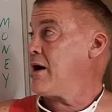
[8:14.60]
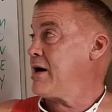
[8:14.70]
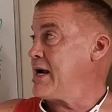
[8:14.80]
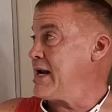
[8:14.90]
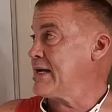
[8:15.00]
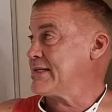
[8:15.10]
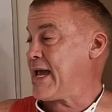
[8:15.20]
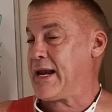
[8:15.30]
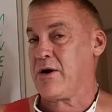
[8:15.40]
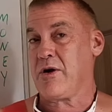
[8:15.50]
All right, next
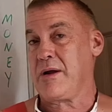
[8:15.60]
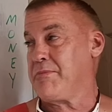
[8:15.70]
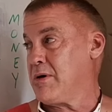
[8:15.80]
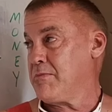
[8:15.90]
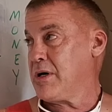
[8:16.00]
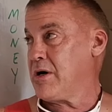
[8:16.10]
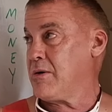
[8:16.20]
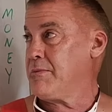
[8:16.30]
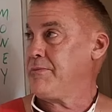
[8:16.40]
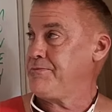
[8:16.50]
category, boom,
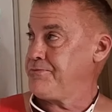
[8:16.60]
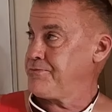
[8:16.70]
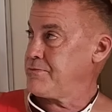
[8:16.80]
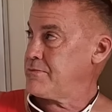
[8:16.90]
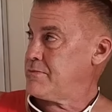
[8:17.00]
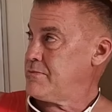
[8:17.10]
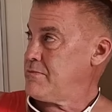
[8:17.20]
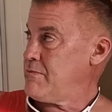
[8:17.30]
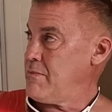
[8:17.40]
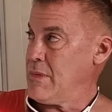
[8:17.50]
boom.
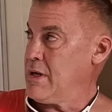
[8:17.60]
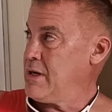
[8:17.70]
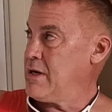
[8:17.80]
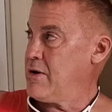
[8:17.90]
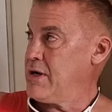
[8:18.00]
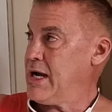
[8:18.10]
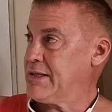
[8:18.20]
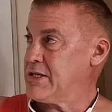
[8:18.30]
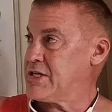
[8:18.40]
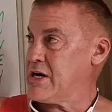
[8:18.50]
You know, you
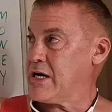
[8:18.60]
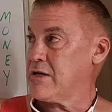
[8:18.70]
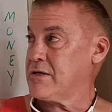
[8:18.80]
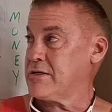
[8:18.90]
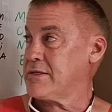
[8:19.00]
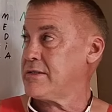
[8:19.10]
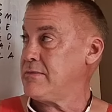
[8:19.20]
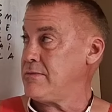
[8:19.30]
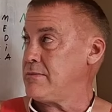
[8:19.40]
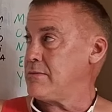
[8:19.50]
got the cherry girls.